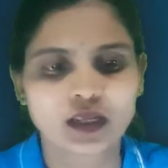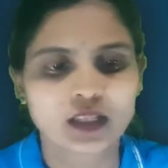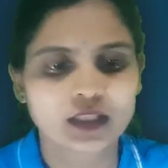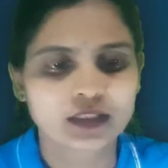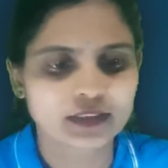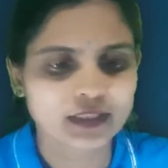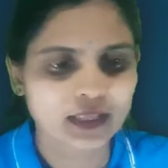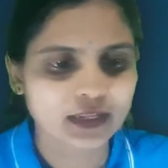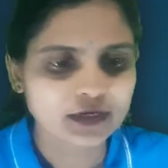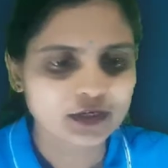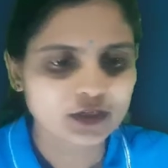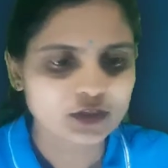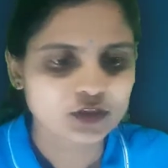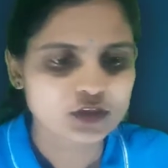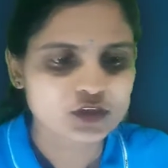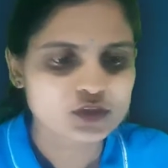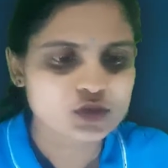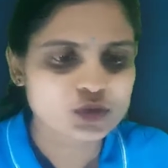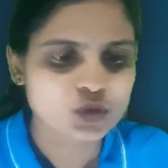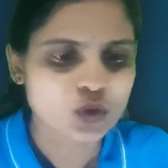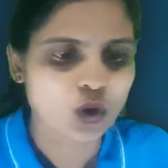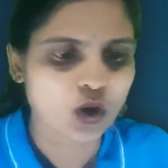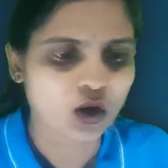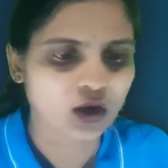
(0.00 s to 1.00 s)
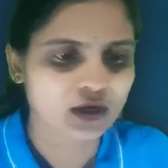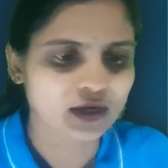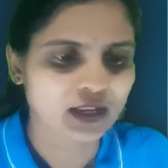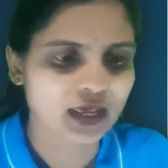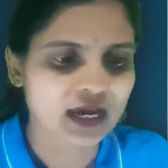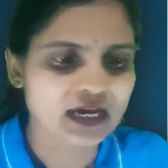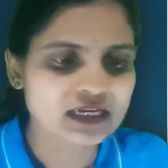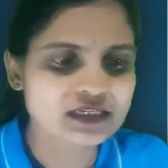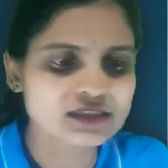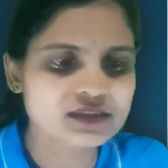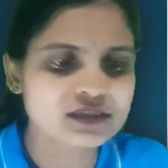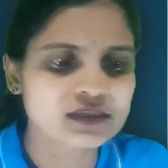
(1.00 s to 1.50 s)
Then it is called
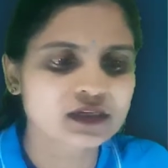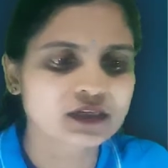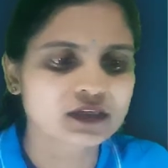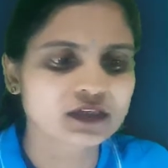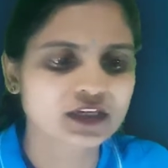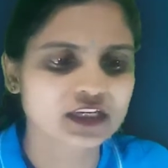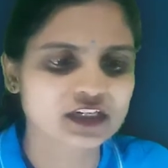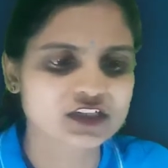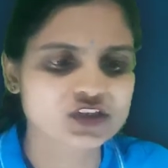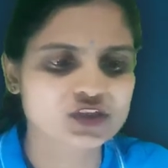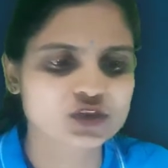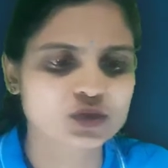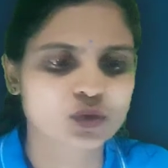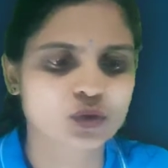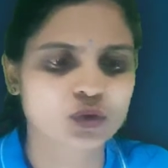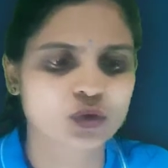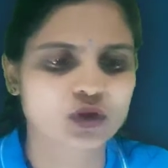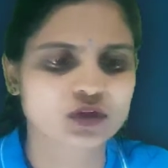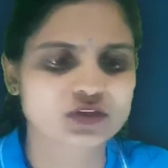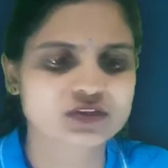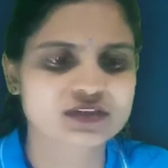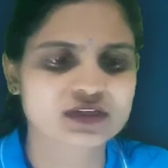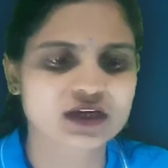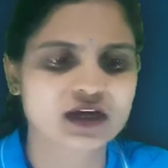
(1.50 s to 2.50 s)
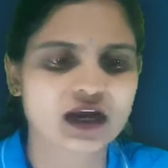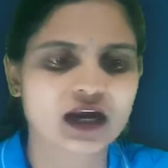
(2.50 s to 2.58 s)
as test cross.